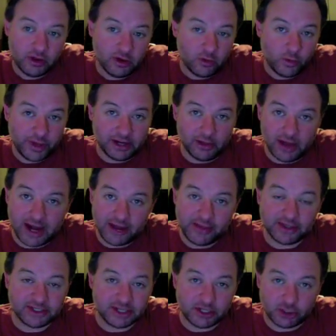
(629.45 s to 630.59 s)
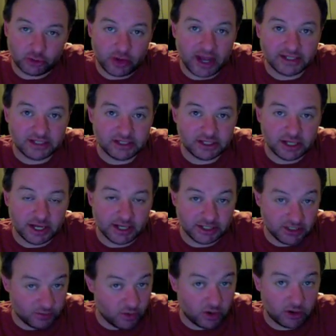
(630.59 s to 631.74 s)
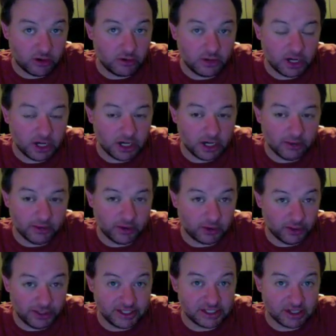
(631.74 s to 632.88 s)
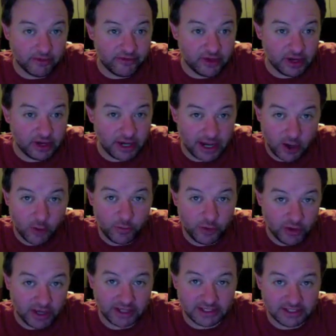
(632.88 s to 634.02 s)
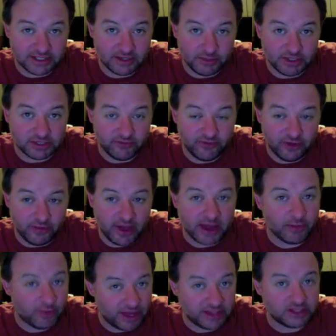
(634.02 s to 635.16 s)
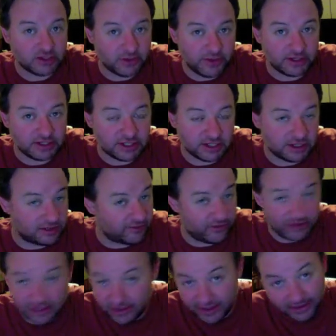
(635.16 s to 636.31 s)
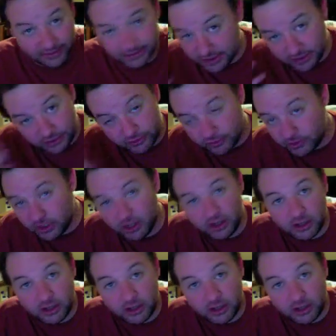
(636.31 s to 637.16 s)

we get a lot of this addressed tomorrow, or at least some of it, and I hope you guys send me some feedback based on this, and if anything else is new,